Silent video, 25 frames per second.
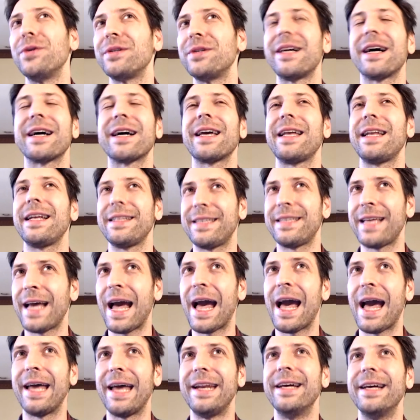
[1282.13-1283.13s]
It's not getting
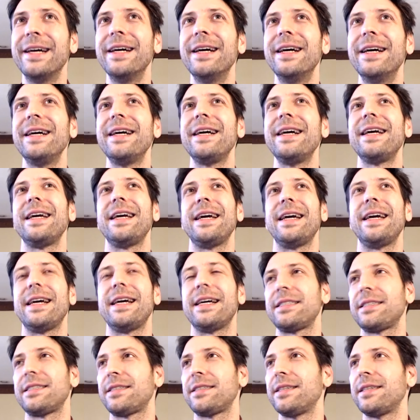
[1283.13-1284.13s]
10.
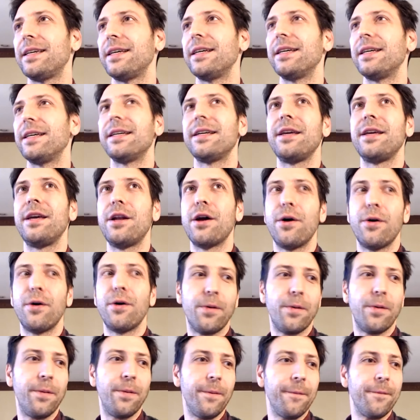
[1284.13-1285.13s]
It's,
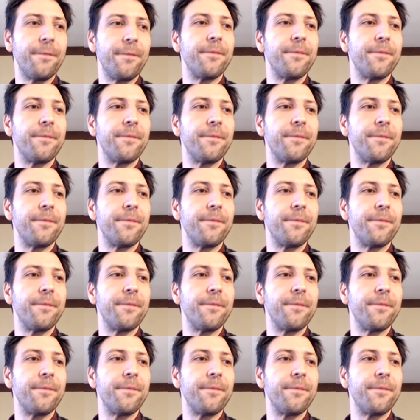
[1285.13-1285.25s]
it's